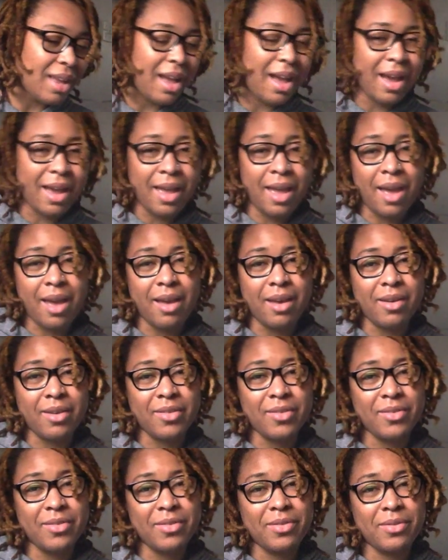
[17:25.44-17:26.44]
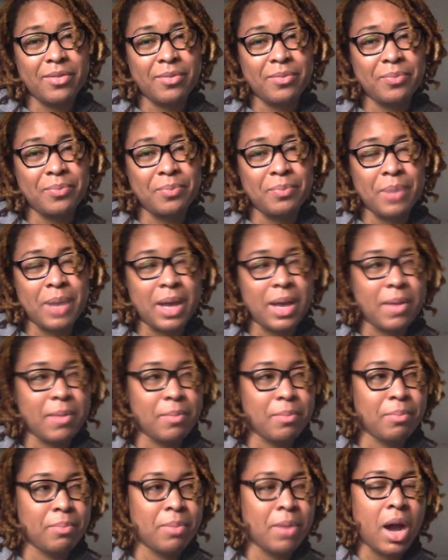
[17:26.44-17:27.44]
have my
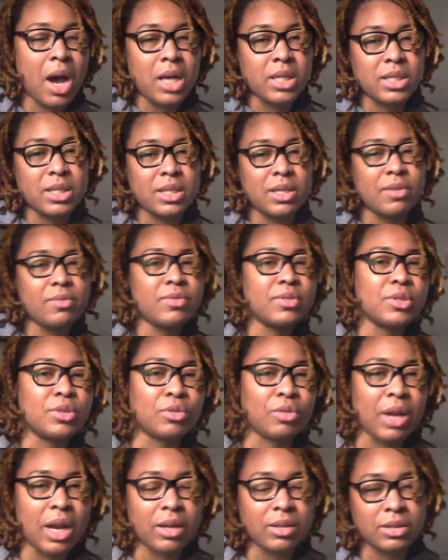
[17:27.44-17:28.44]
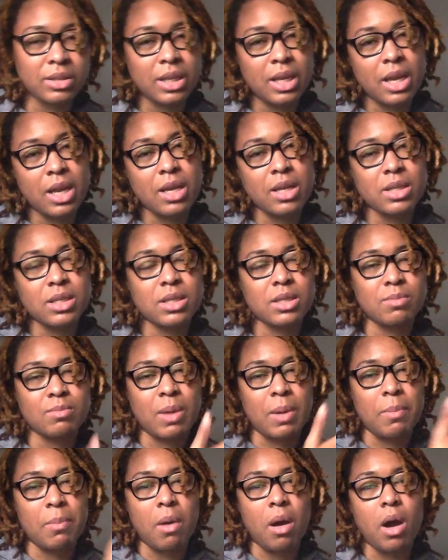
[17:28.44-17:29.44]
positive surroundings,
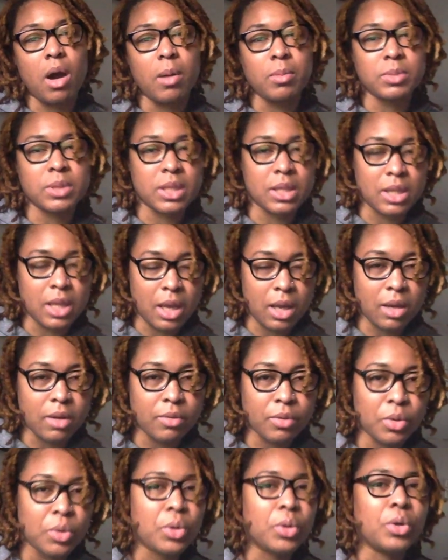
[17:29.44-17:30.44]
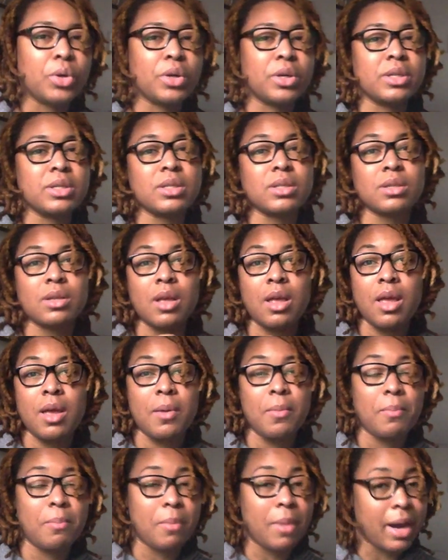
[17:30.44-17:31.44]
my mom to thank, of course,
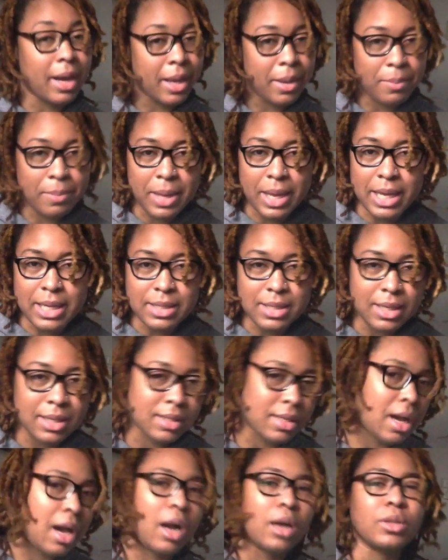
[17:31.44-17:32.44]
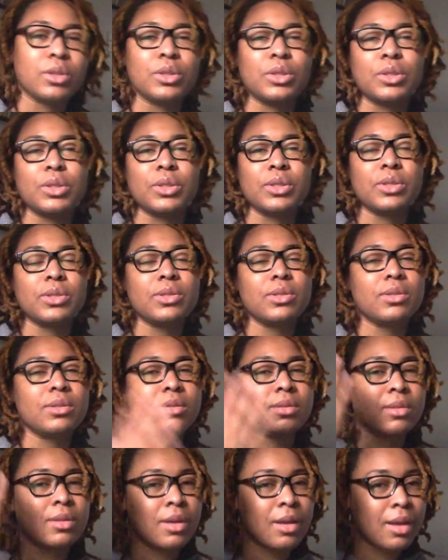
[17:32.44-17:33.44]
my amazing
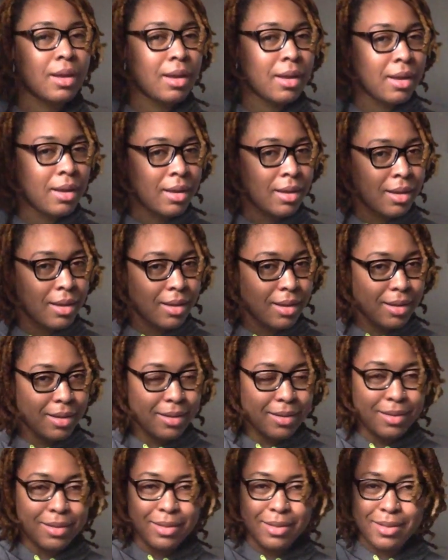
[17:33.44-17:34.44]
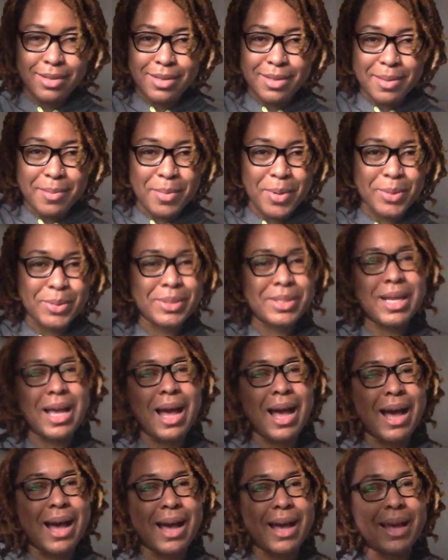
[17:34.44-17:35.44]
doctors, the Most
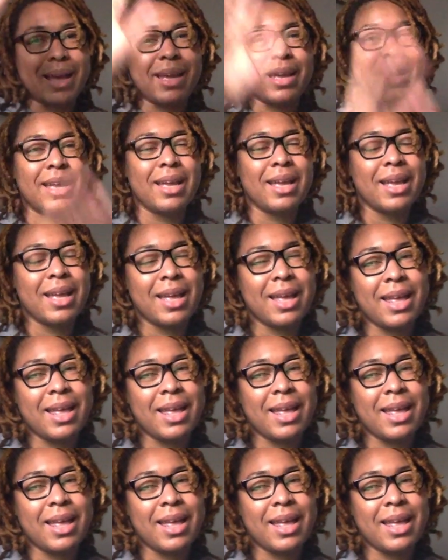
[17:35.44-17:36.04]
High,